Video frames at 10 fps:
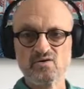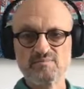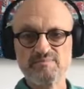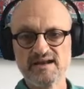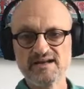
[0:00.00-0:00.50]

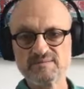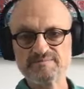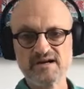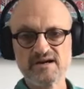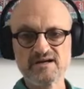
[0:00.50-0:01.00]
Or the
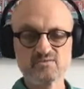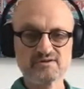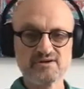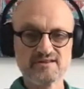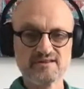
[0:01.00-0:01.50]
punishing
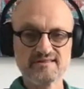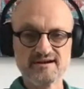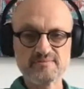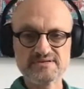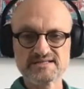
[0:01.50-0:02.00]
parent will go to
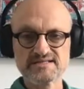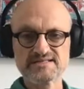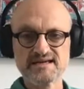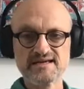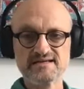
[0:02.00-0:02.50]
the
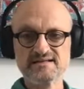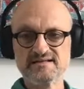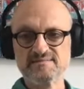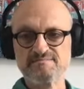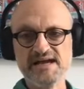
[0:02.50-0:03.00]
therapist and
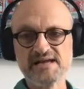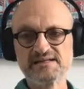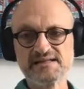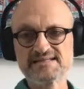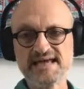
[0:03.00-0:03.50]
say,
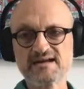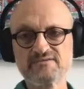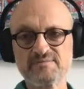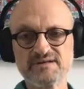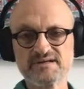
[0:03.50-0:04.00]
make me less
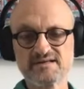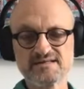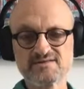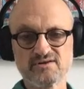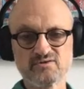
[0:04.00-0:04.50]
angry
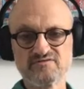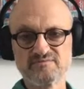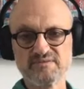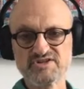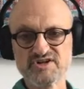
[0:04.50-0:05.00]
because it's not
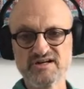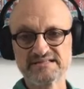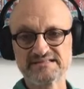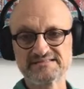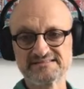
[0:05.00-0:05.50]
good for my
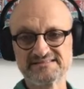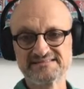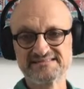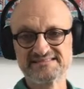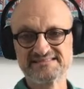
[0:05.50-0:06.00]
child.
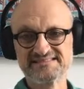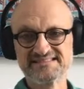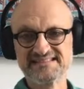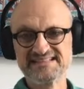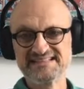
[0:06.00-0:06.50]

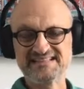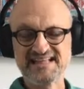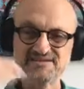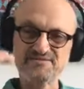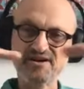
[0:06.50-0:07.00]

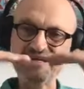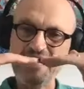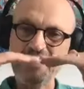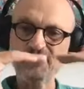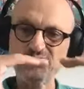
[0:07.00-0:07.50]
That's a
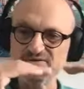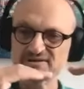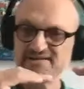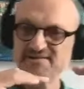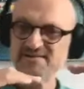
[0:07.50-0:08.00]
very
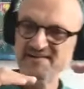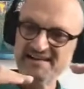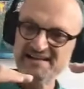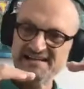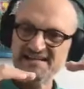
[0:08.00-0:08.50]
narrow,
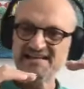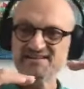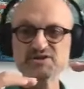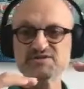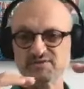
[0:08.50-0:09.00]

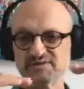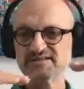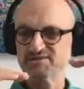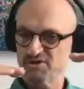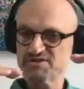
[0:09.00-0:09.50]

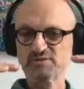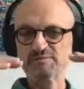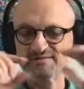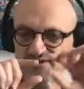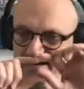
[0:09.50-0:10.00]
useful,
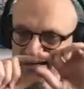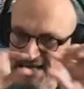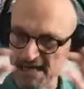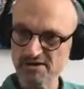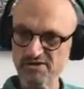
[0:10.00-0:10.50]
useful, but
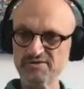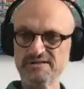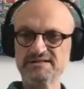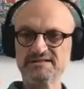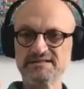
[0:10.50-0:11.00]
very
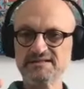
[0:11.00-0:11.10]
narrow